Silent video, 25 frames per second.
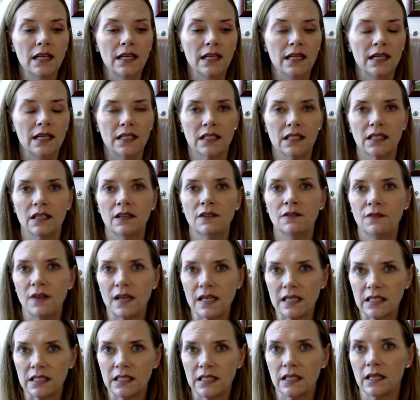it's
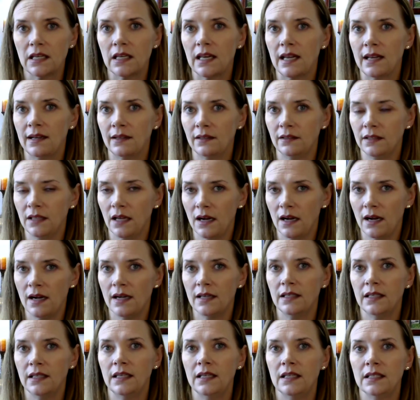invested and held
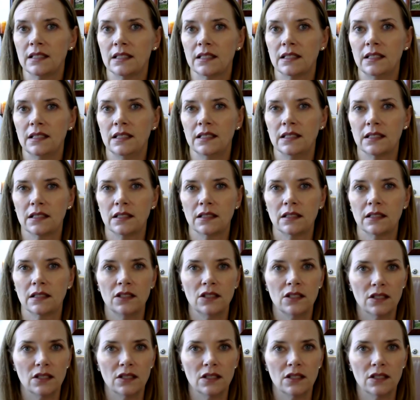on and it's it's